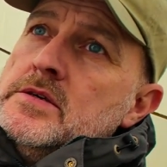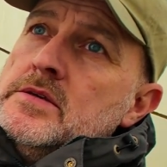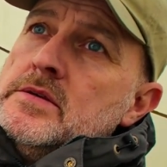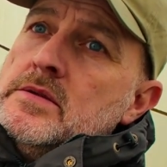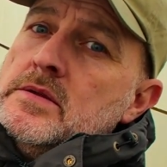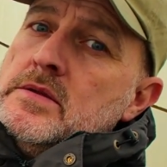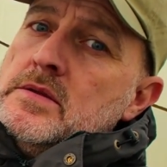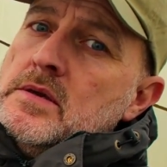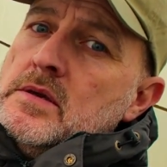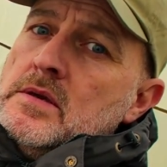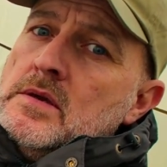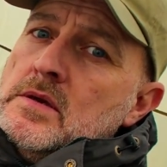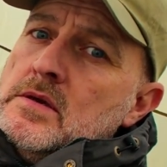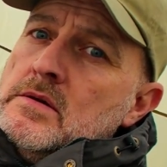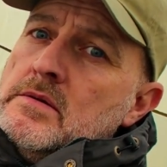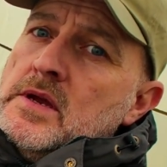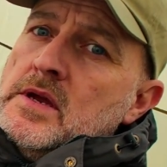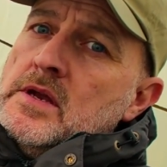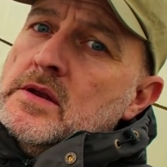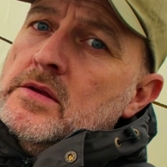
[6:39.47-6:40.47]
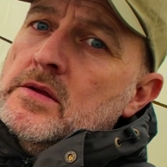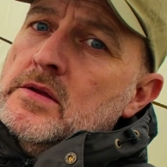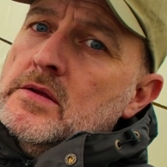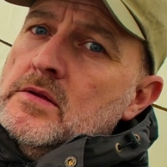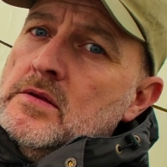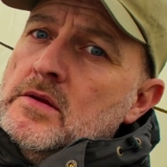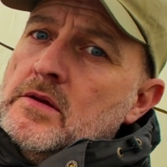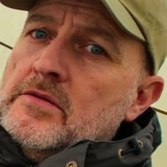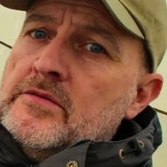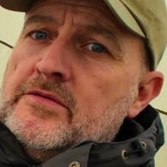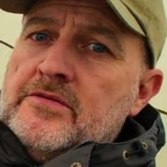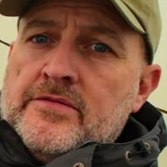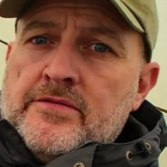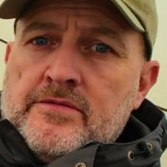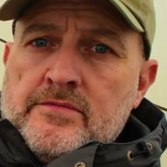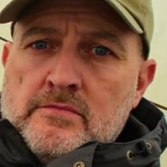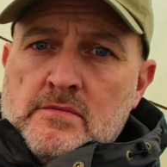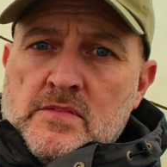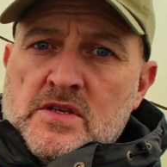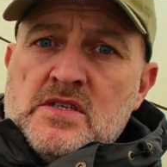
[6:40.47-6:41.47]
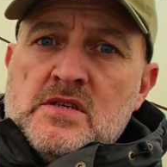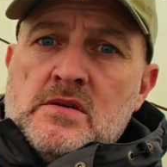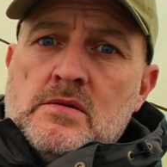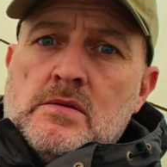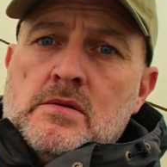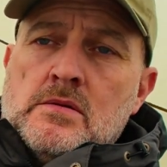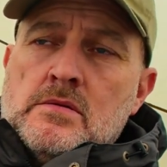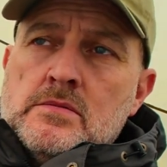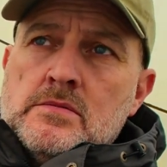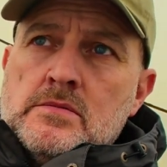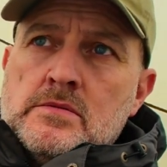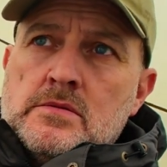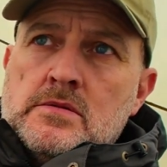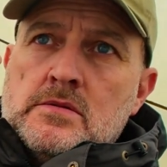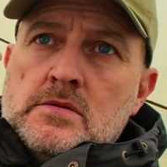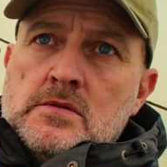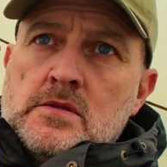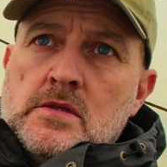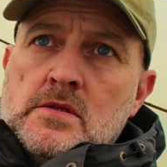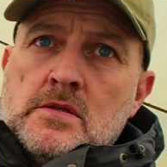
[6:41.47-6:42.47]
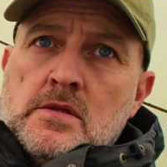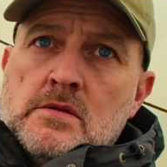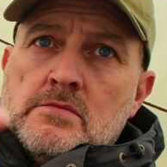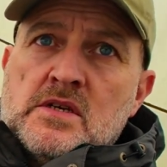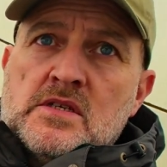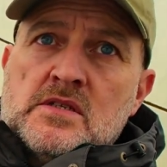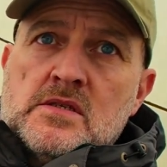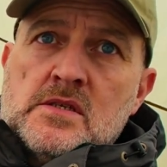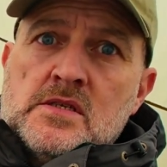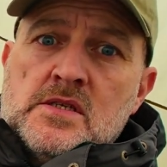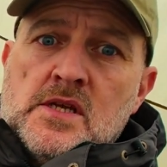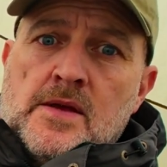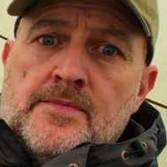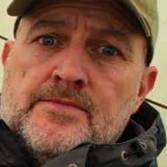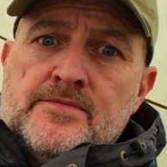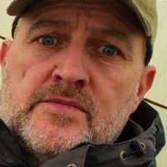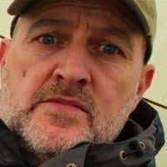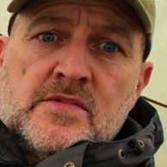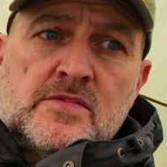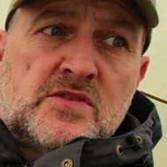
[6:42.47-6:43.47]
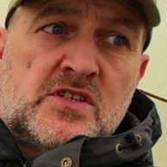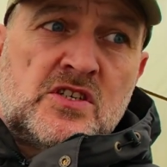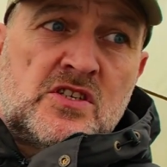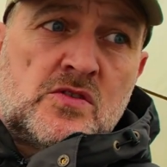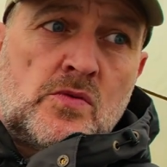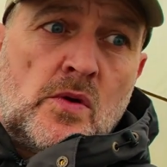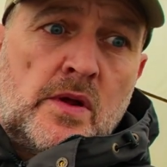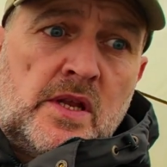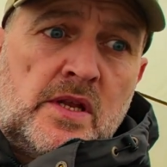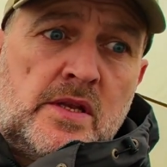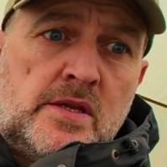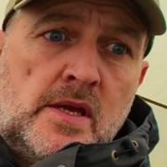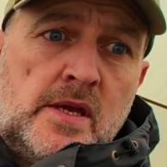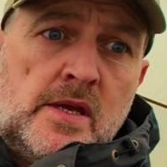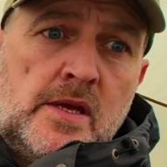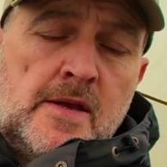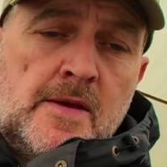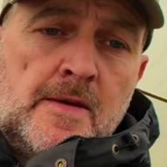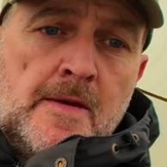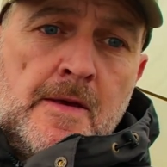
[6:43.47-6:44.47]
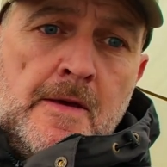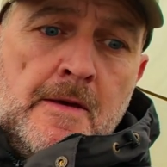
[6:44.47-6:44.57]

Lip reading: thicker grade of material than the rest of the tent, which is 20D.